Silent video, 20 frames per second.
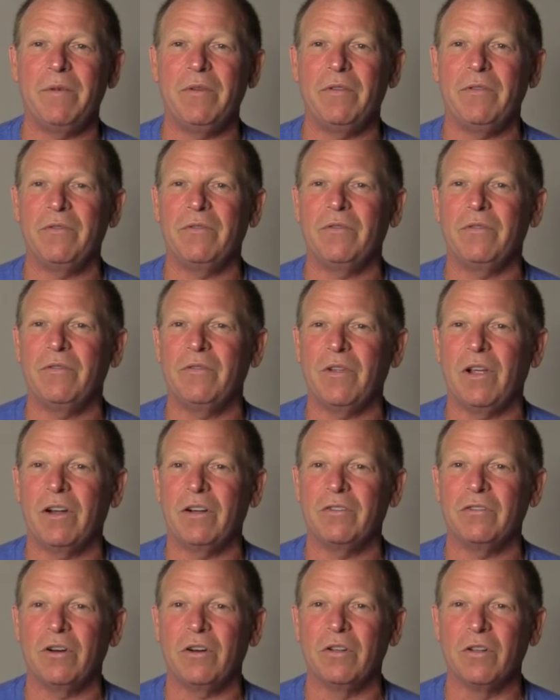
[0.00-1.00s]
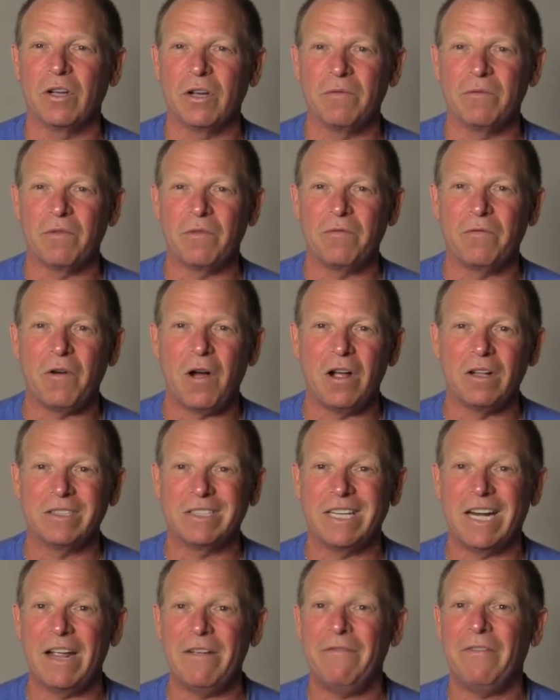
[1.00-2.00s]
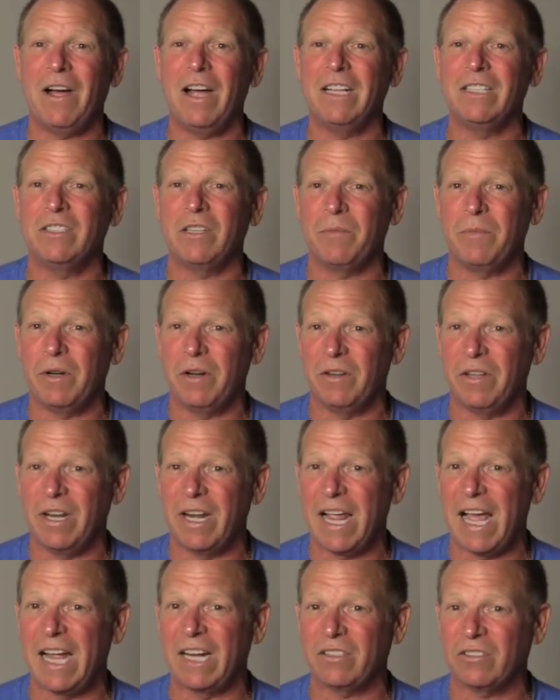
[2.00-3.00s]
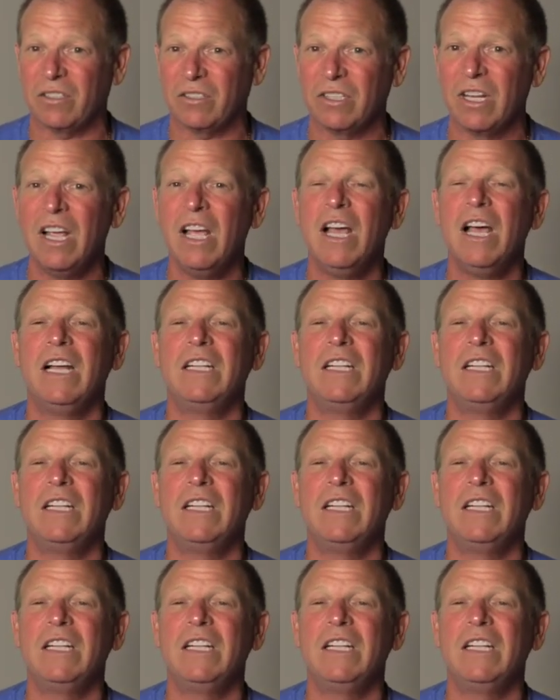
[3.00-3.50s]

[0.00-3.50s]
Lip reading: and I'm going to start looking for faults, and I find some here in the Nationals,